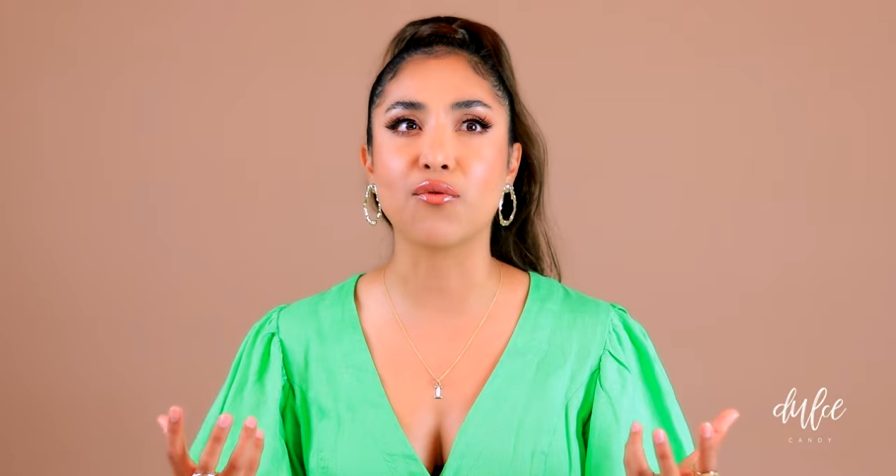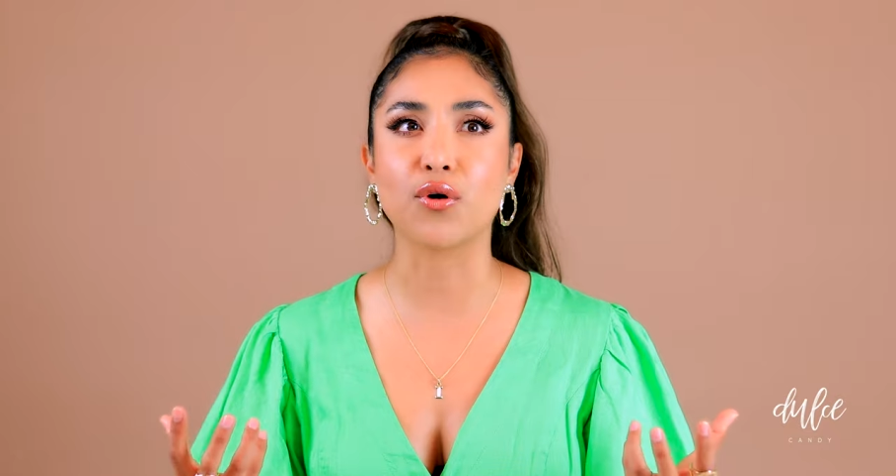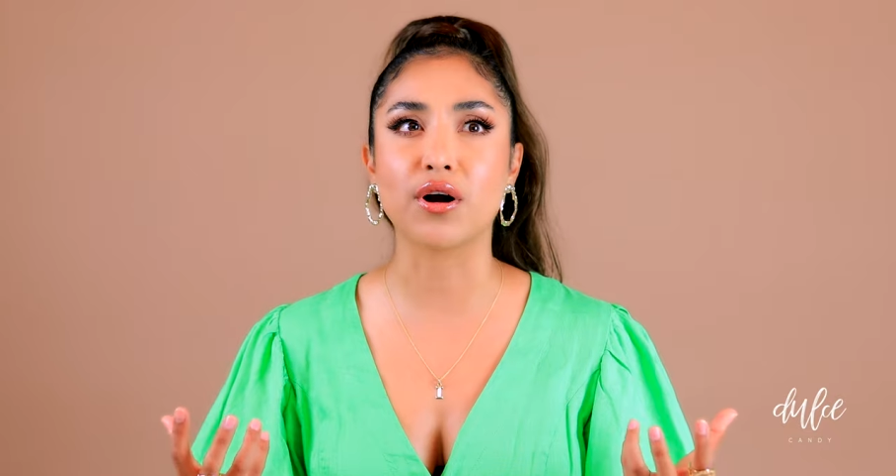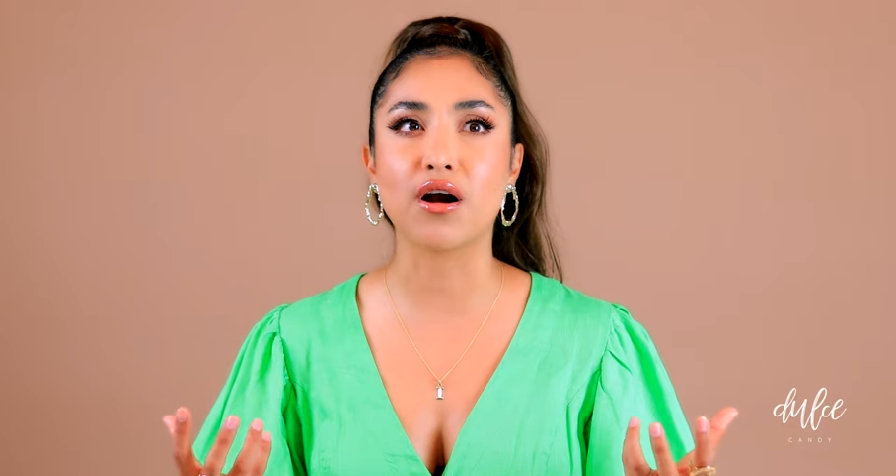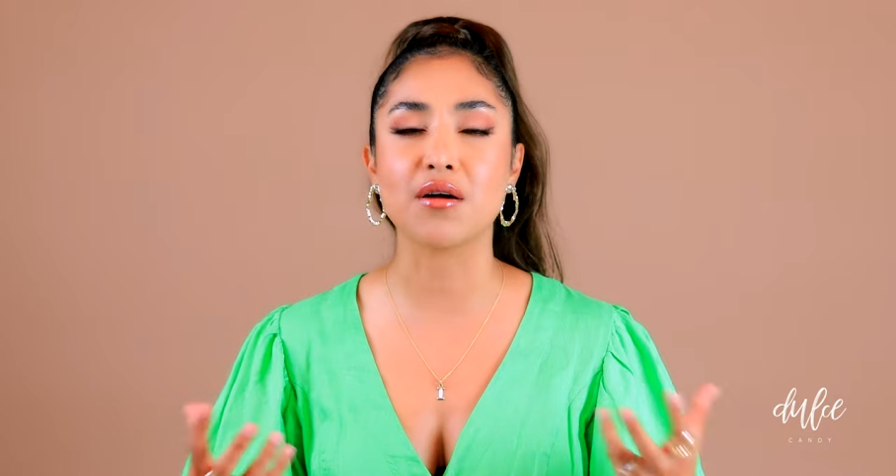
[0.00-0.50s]

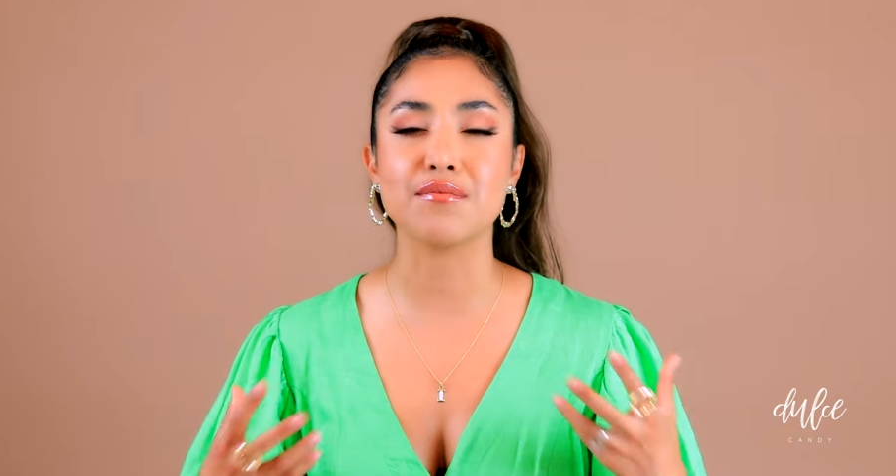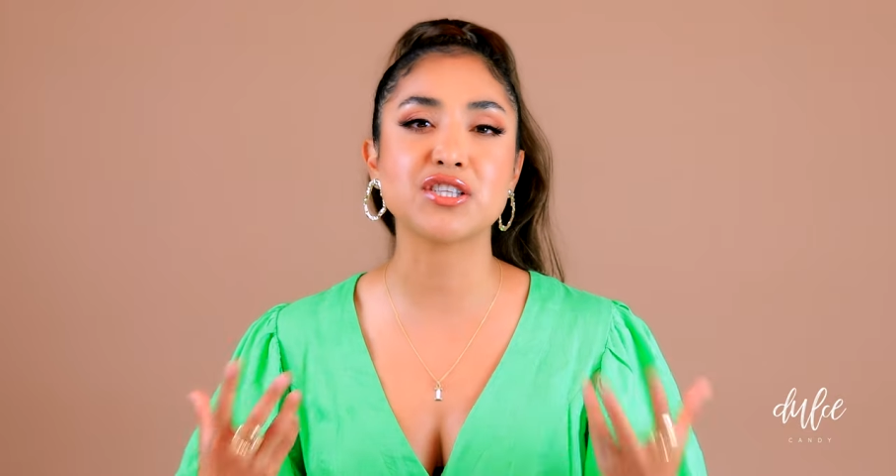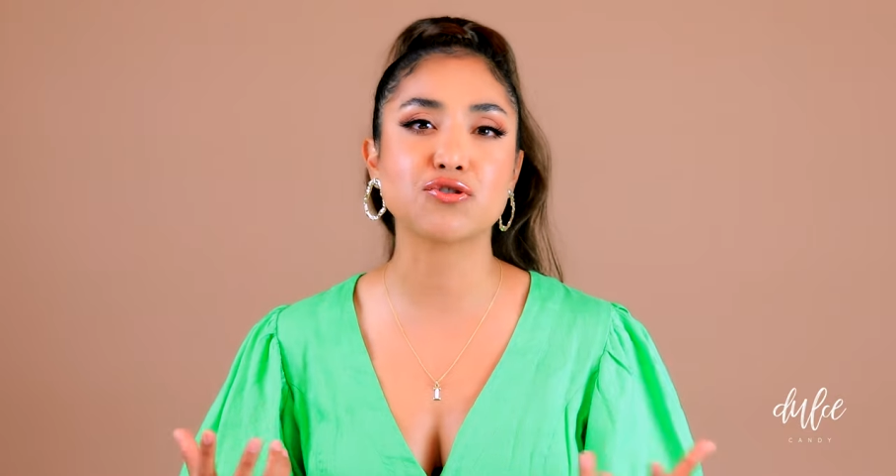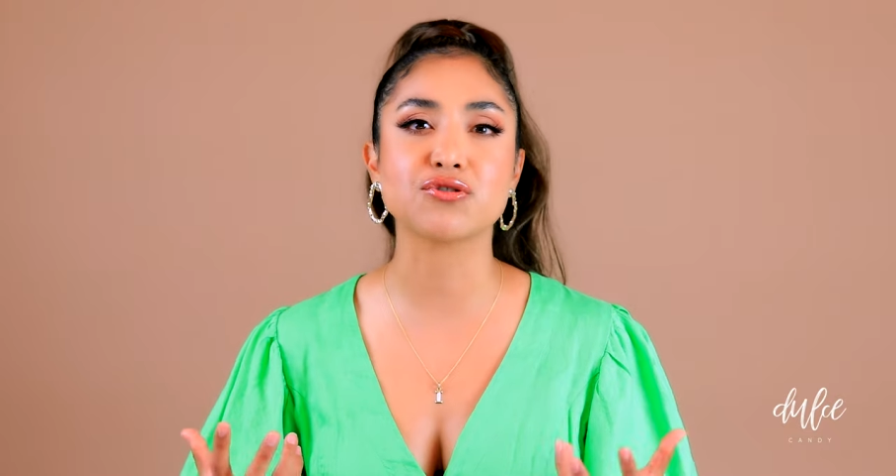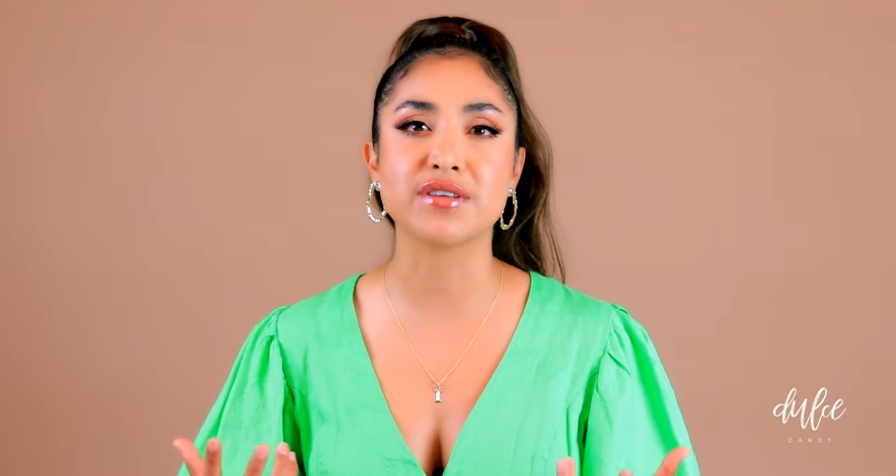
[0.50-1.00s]
for our
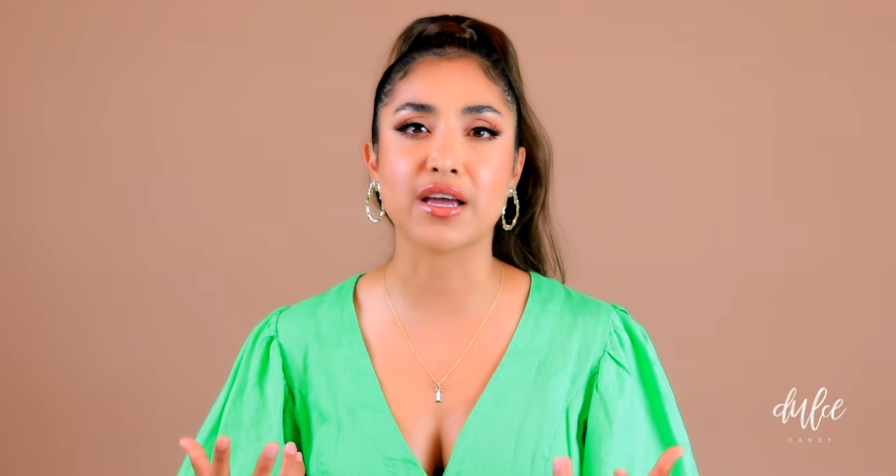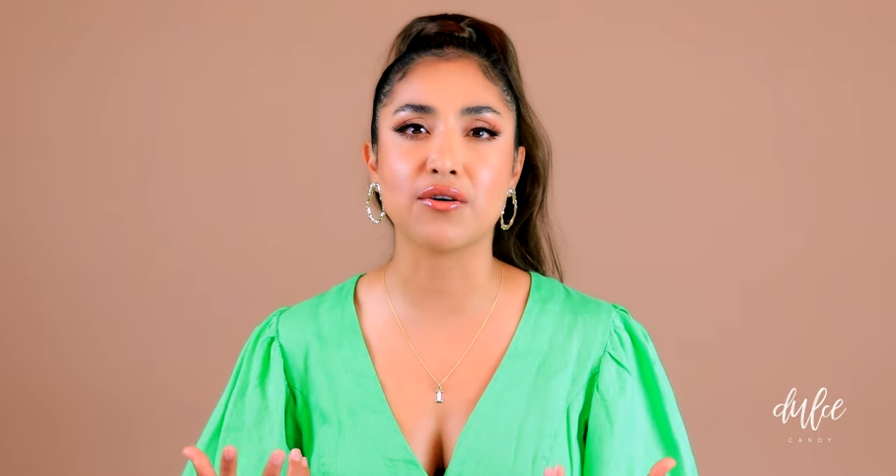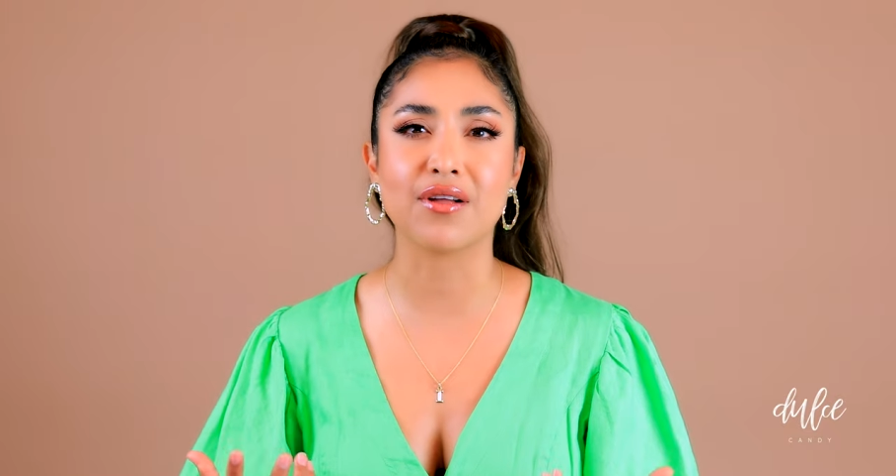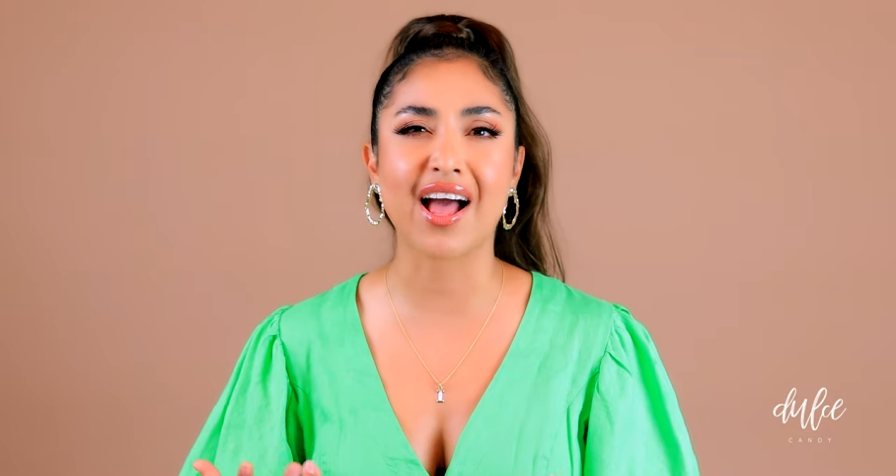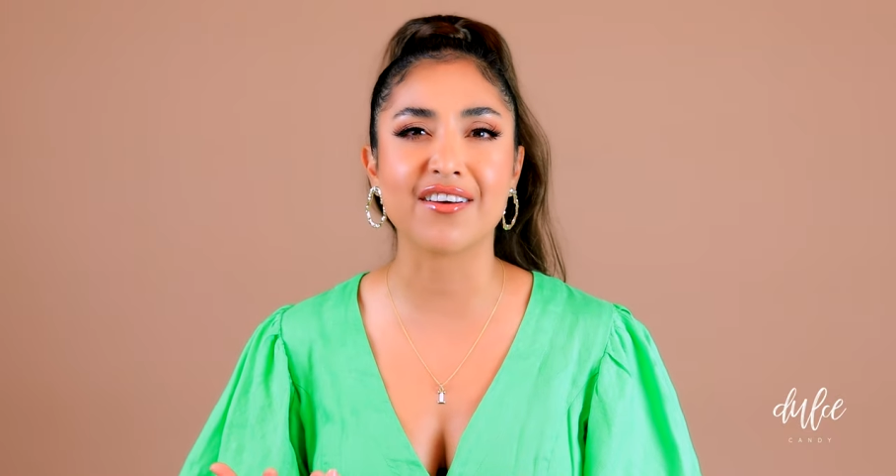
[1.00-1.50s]
menstrual
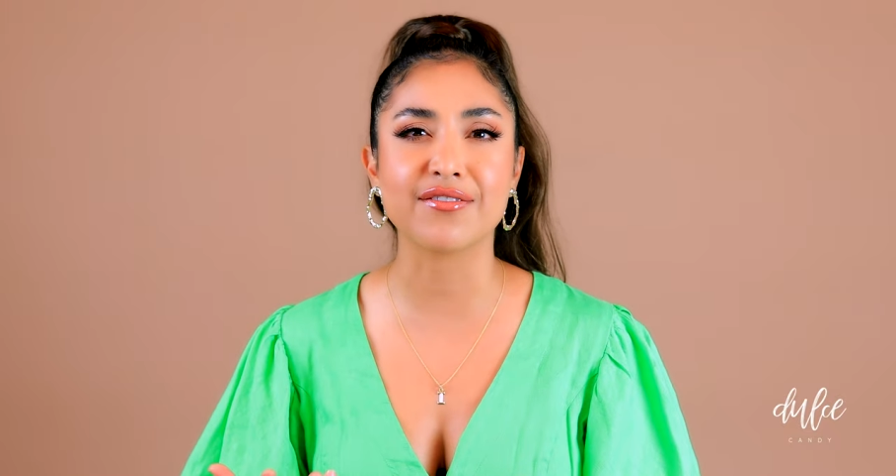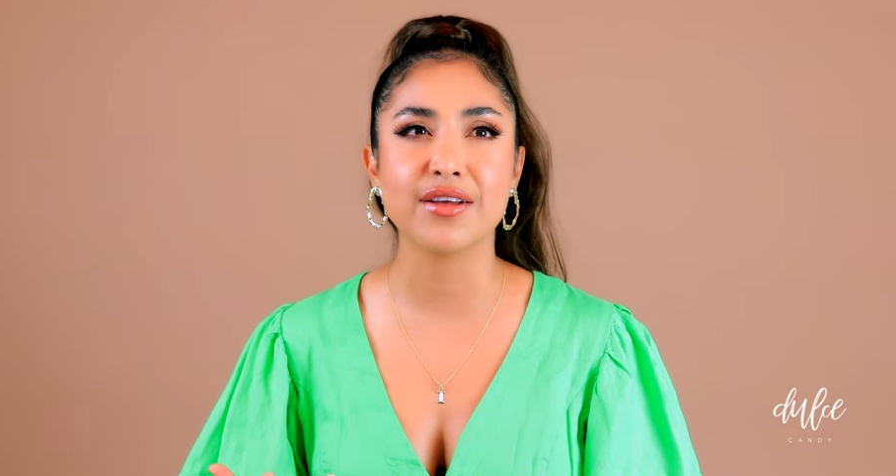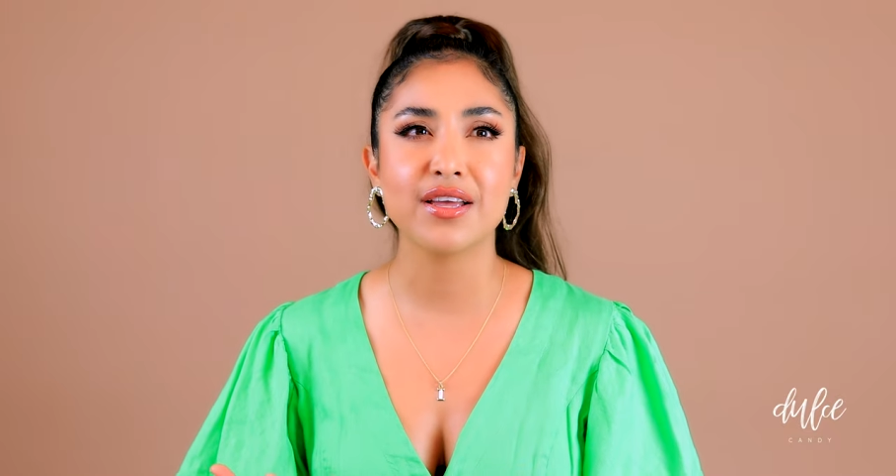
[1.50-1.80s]
cycle have